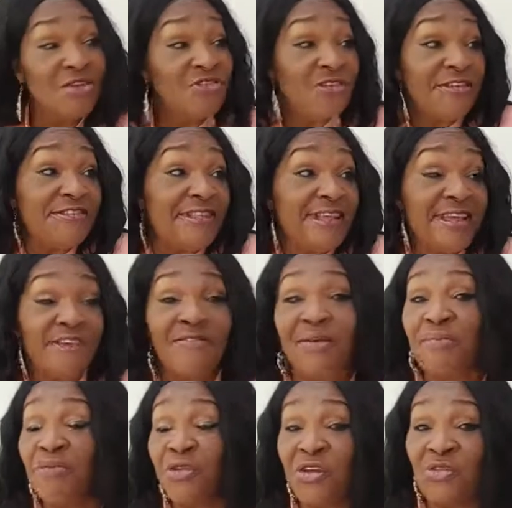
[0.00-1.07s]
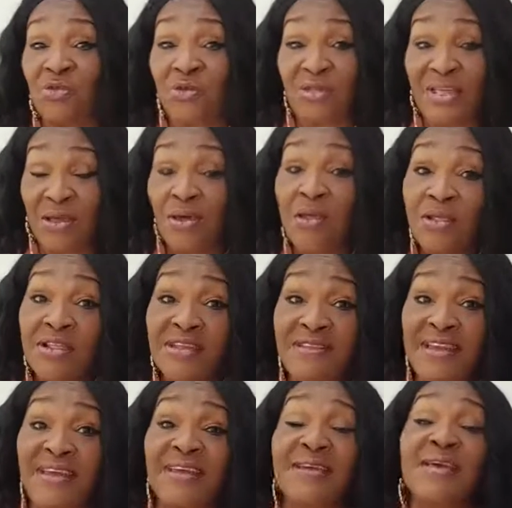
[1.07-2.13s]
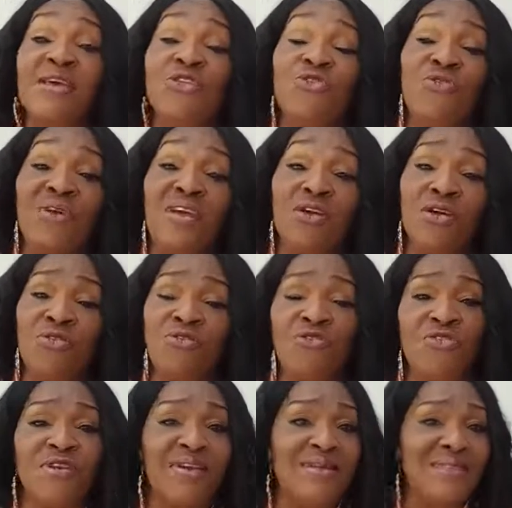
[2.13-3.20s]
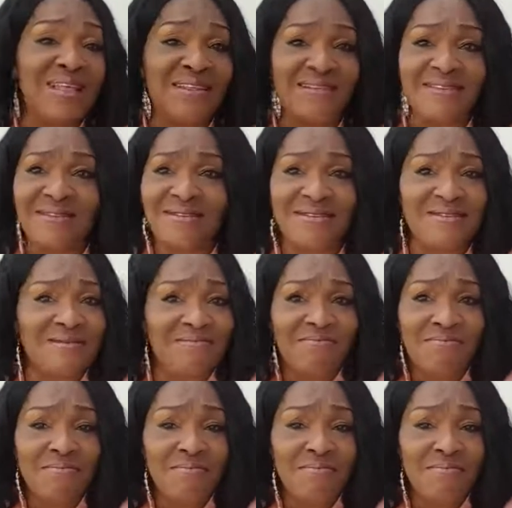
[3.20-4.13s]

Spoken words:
Just like if I'm going on a holiday to a country that is